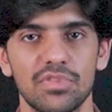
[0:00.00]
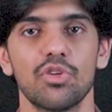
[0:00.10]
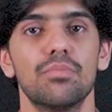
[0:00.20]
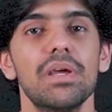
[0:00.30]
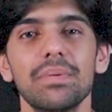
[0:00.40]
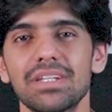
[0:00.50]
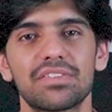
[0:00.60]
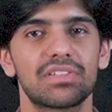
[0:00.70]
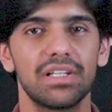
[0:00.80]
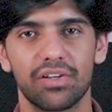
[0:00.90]
So maybe
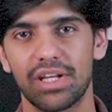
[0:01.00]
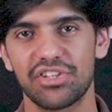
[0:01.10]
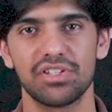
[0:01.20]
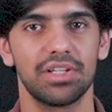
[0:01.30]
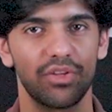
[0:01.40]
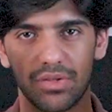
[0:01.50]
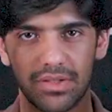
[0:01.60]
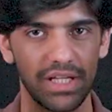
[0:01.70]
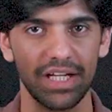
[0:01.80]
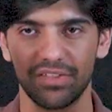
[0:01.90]
there's still a connection that you can
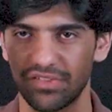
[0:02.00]
create